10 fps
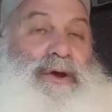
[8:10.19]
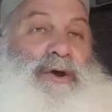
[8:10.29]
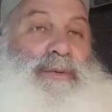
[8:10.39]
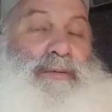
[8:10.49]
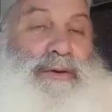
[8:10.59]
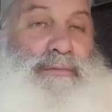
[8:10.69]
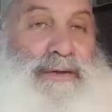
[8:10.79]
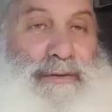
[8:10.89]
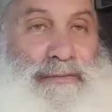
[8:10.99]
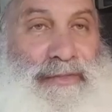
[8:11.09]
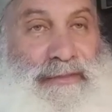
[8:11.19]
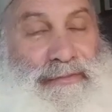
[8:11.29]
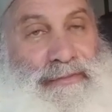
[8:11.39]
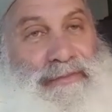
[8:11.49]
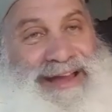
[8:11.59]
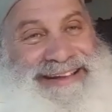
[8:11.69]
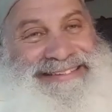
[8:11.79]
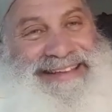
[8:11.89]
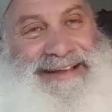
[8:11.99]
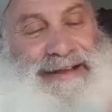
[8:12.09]
Well, what the
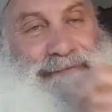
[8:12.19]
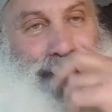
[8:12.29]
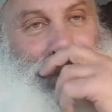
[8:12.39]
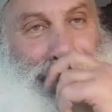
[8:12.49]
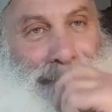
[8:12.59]
idea of